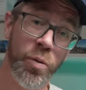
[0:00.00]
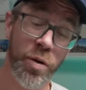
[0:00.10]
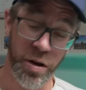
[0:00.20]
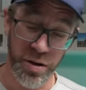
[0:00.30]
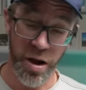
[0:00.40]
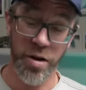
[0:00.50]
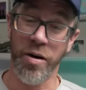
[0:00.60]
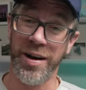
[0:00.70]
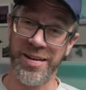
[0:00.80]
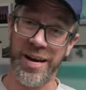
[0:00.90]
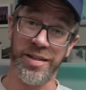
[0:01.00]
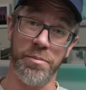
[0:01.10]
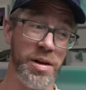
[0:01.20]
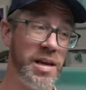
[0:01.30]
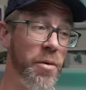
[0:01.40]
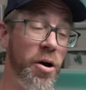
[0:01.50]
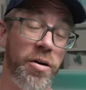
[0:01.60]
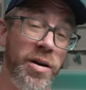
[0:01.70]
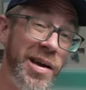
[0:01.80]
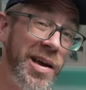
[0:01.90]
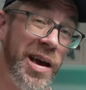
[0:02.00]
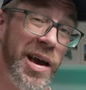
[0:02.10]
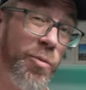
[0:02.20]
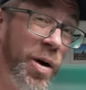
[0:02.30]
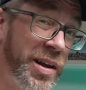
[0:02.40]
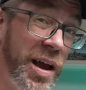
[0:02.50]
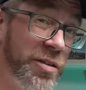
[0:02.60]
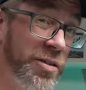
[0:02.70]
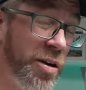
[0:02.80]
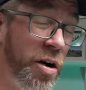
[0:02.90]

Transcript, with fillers: when I know I can take the Minimo and 1 canister.